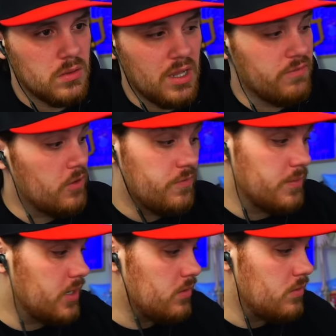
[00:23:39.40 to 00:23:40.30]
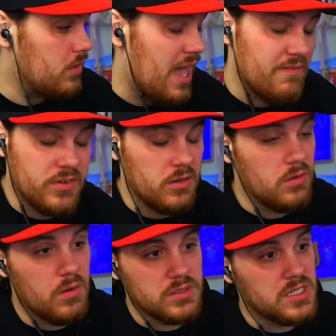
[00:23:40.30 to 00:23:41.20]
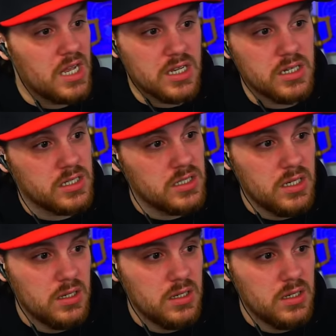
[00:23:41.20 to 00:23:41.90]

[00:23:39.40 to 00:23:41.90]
And Doflamingo, you laugh and you know it's not good.